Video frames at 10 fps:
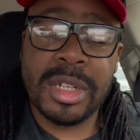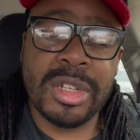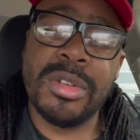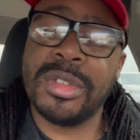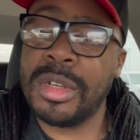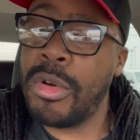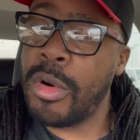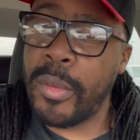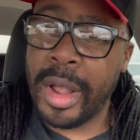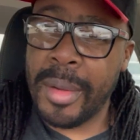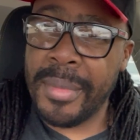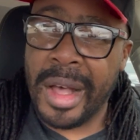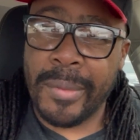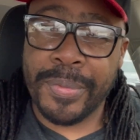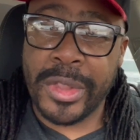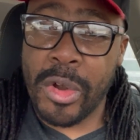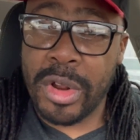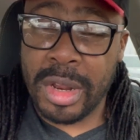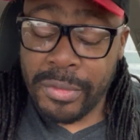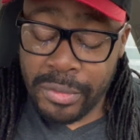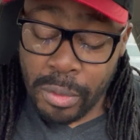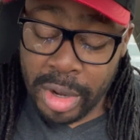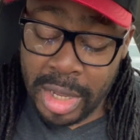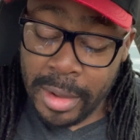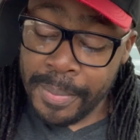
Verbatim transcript: It usually go around about 30 to 40.